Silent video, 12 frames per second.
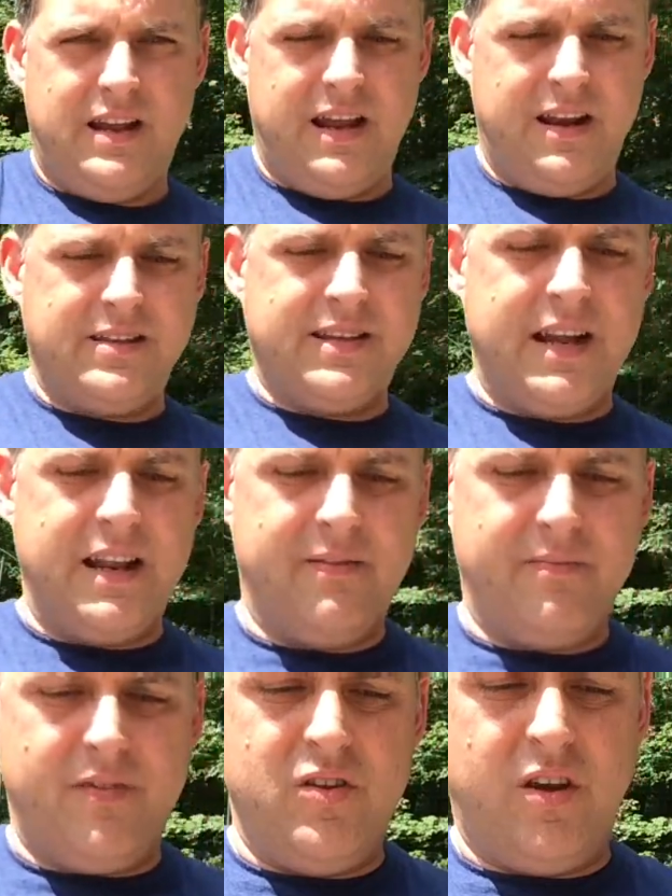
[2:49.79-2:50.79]
And it's kind
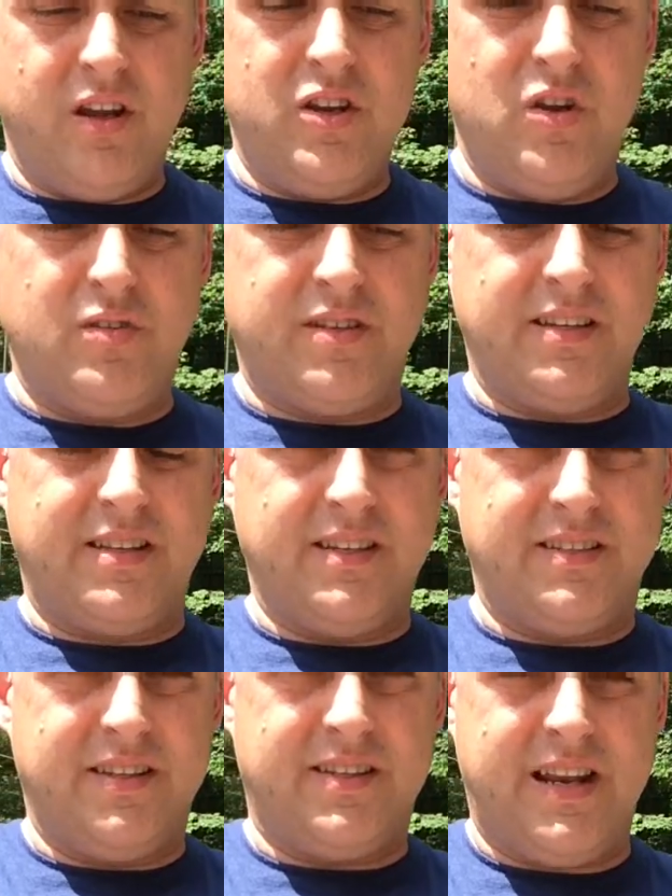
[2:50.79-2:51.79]
of, you can use this
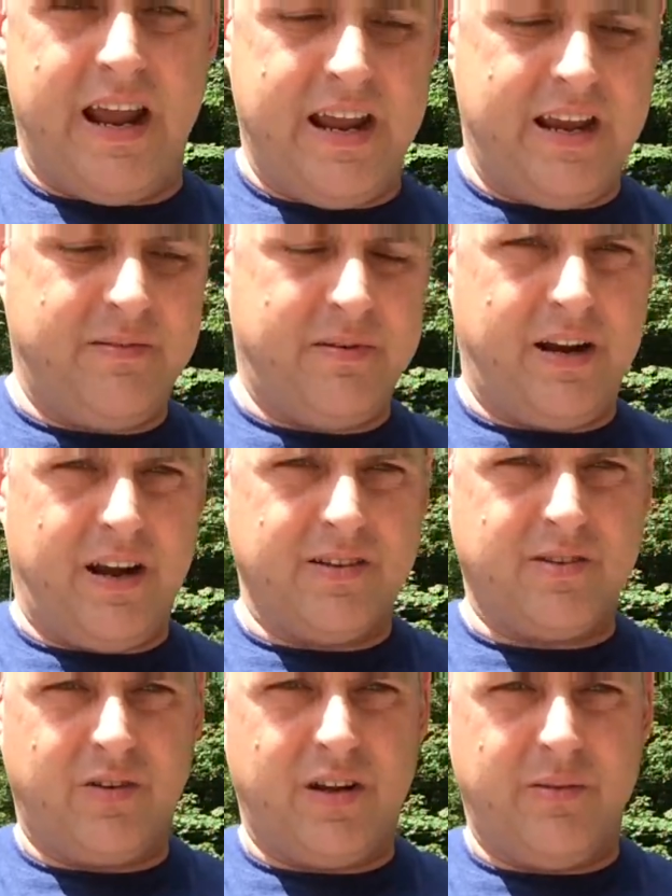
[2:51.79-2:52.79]
as the stand, but it
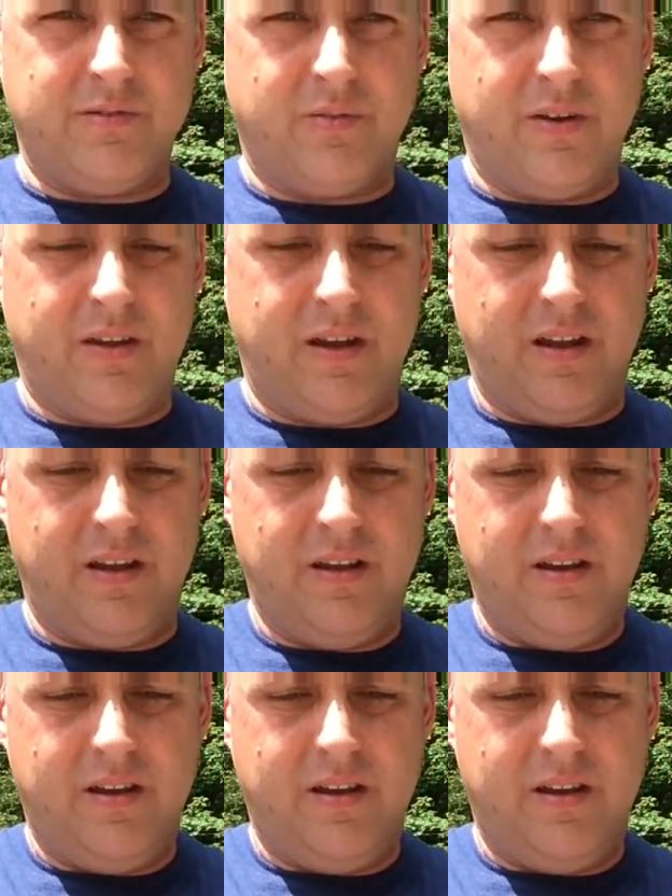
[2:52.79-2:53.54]
also comes with an